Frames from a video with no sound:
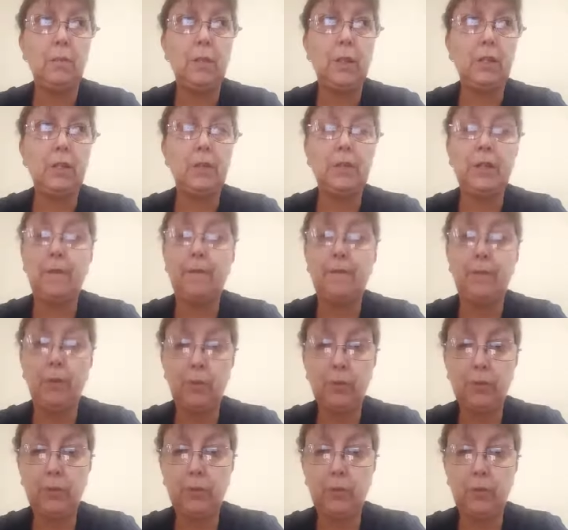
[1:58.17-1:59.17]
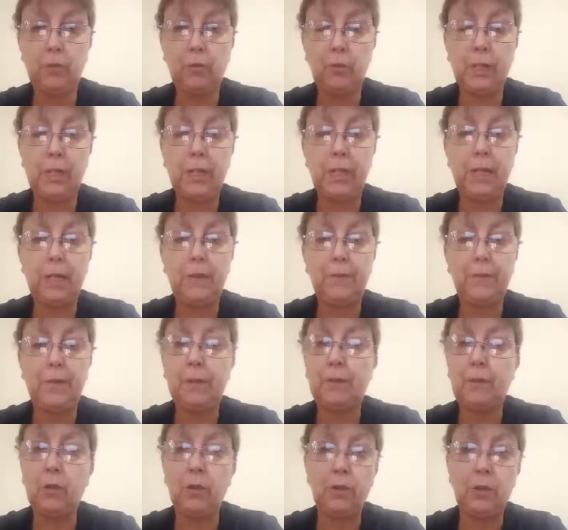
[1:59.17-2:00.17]
because they're forced onto a card,
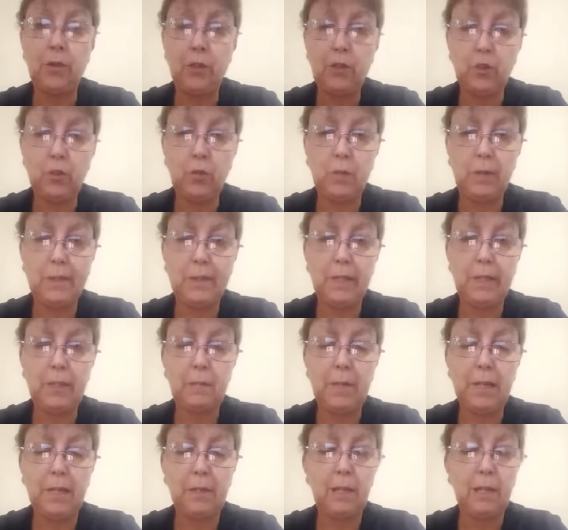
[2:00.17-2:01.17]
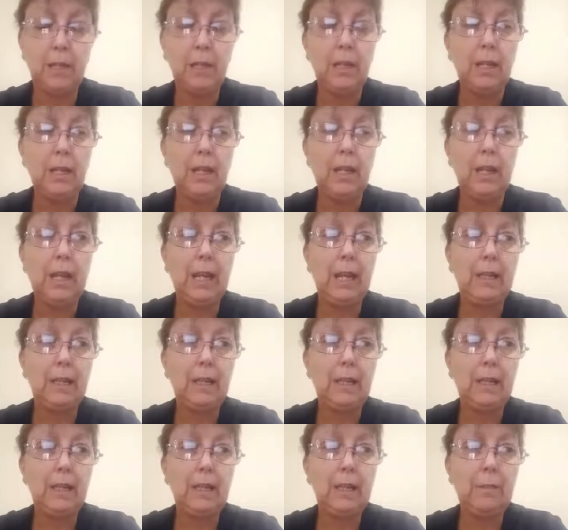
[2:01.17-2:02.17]
they've got no choice in the matter,
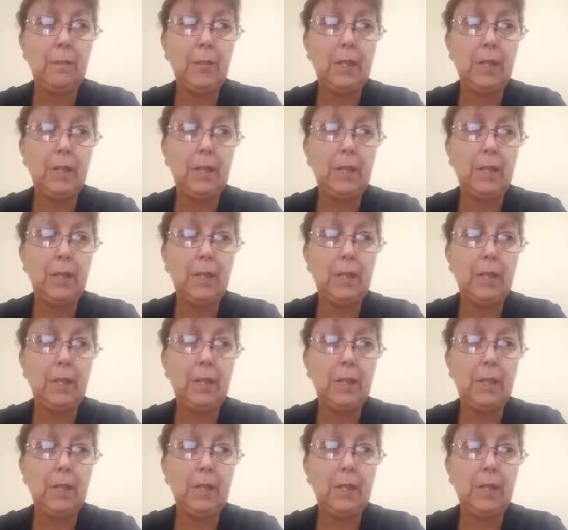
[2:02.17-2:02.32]
and then they're